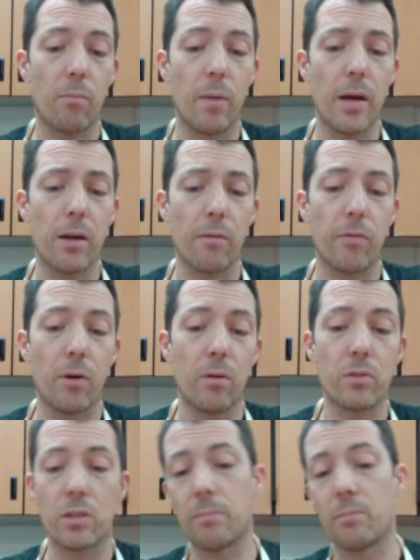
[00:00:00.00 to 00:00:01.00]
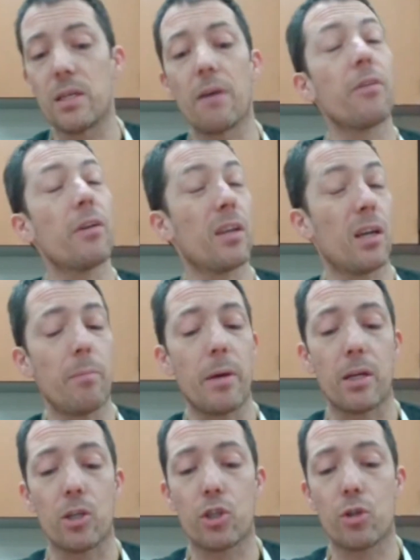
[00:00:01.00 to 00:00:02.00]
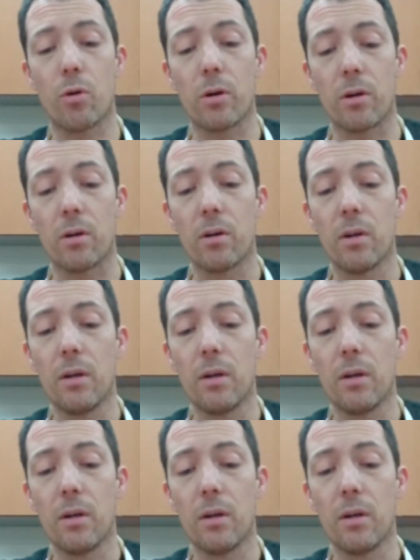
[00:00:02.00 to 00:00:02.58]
microphones is I'm definitely going to make it shorter